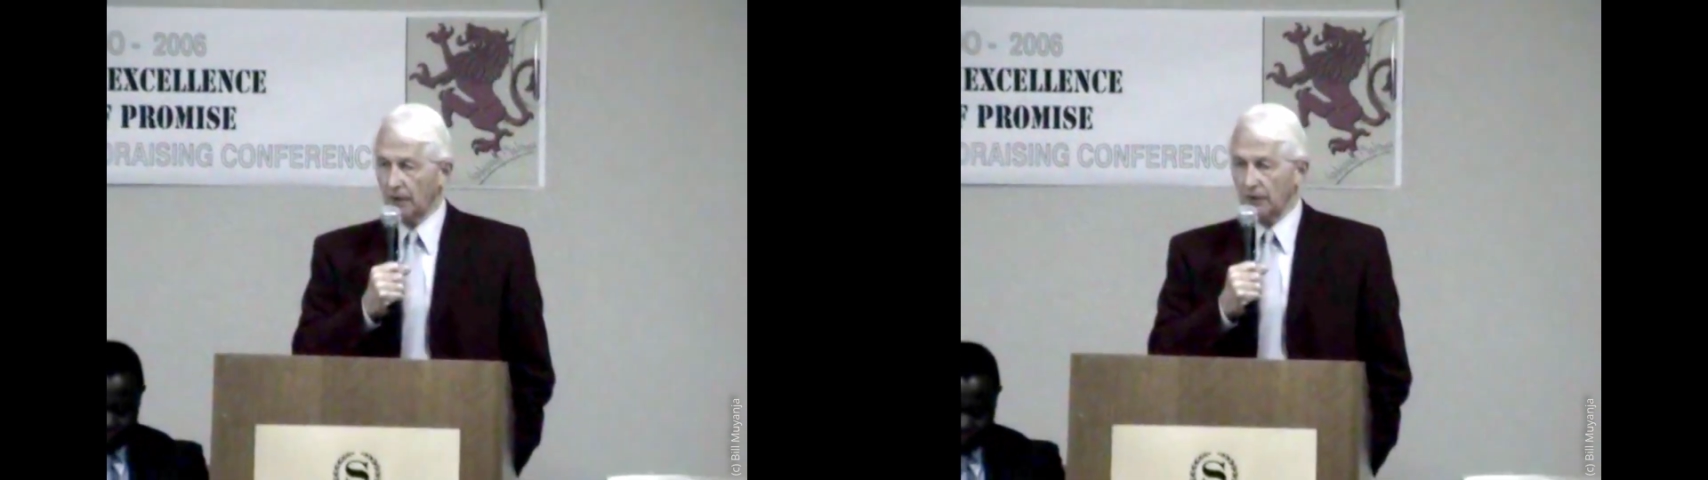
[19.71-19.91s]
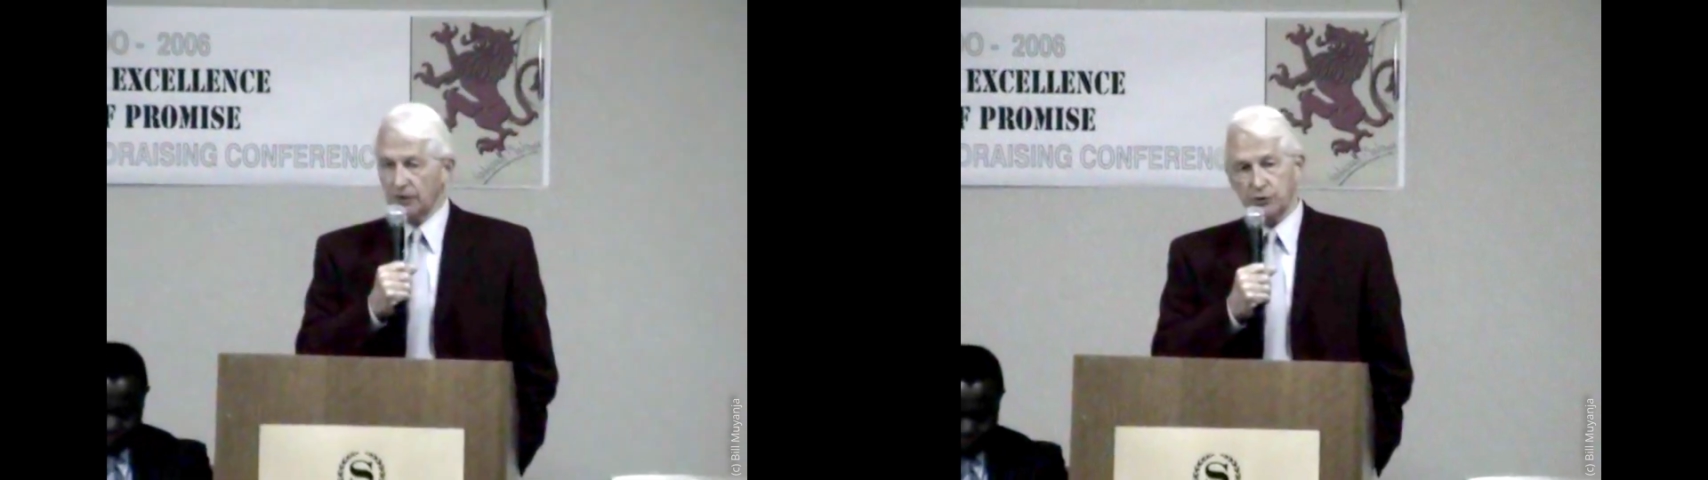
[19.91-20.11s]

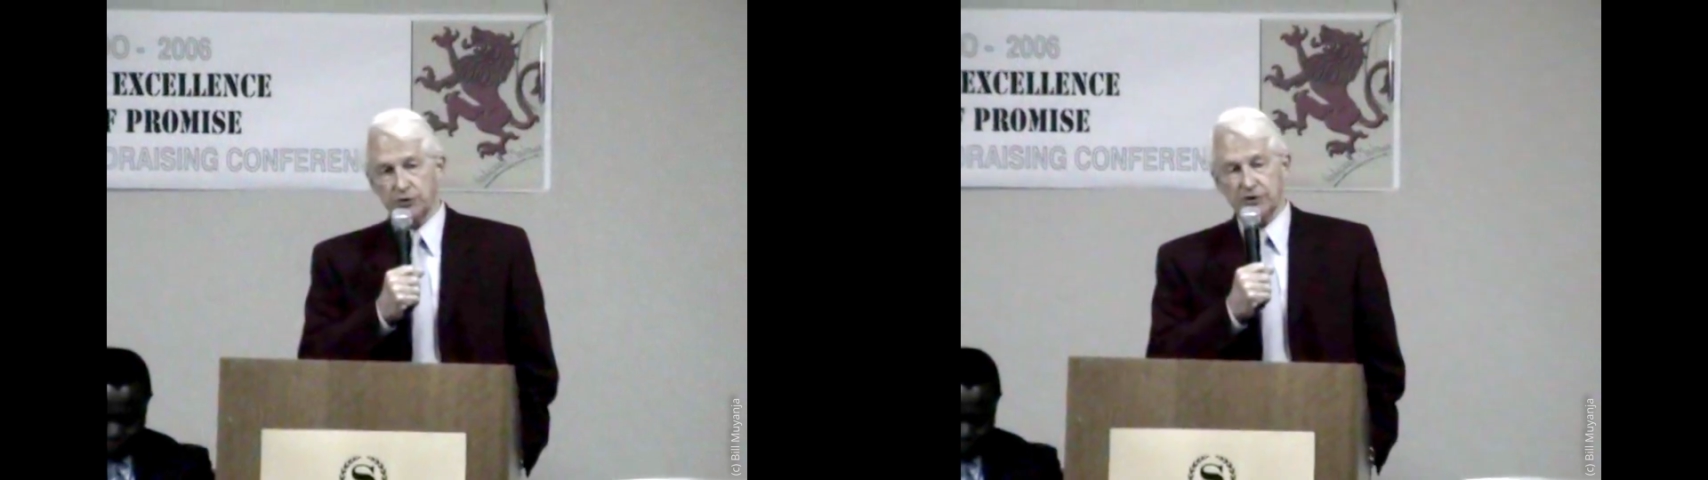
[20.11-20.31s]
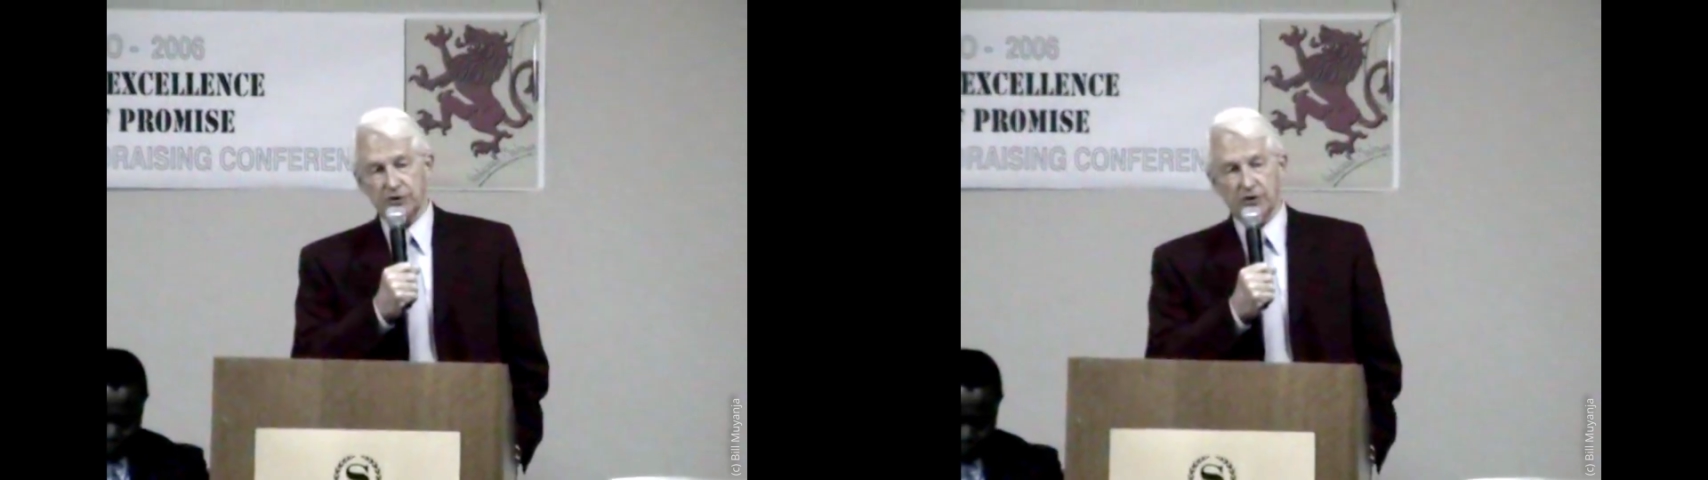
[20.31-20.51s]
This
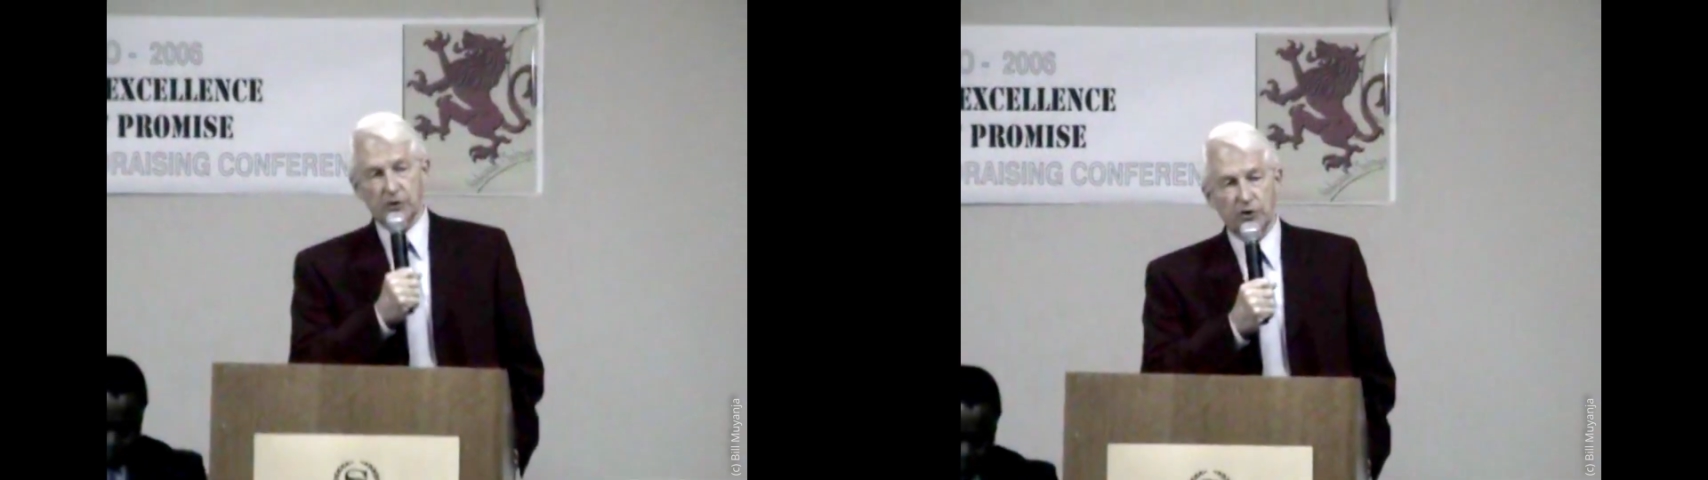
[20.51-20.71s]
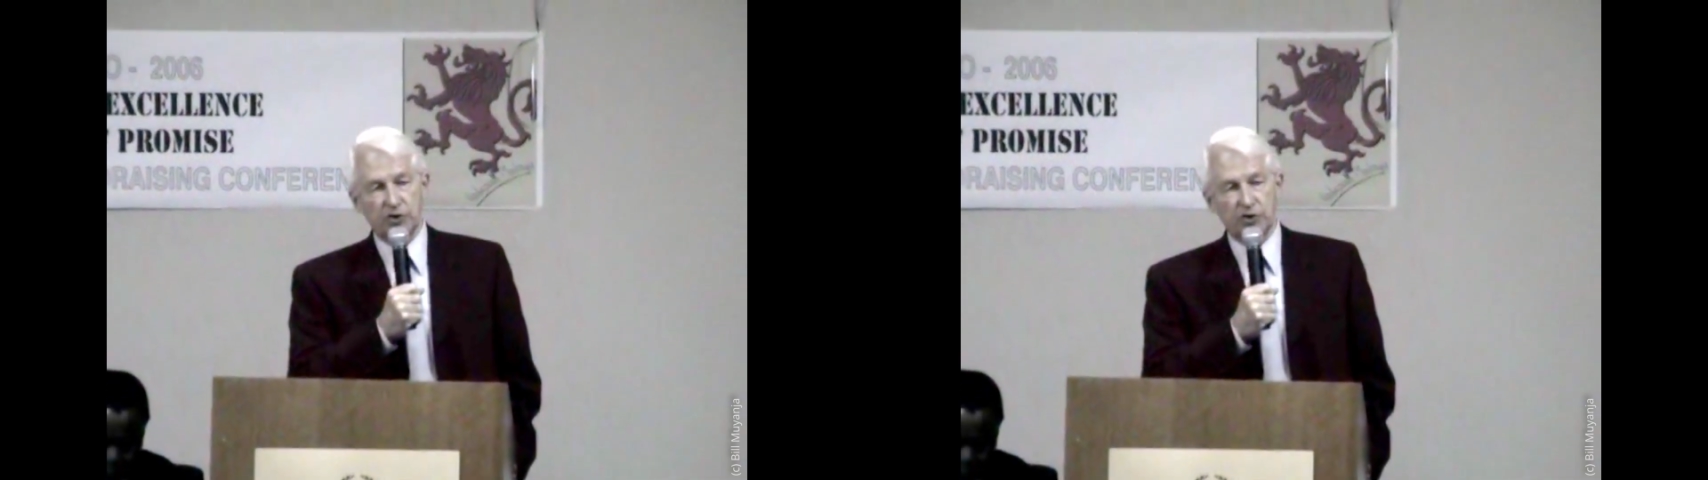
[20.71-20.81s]
was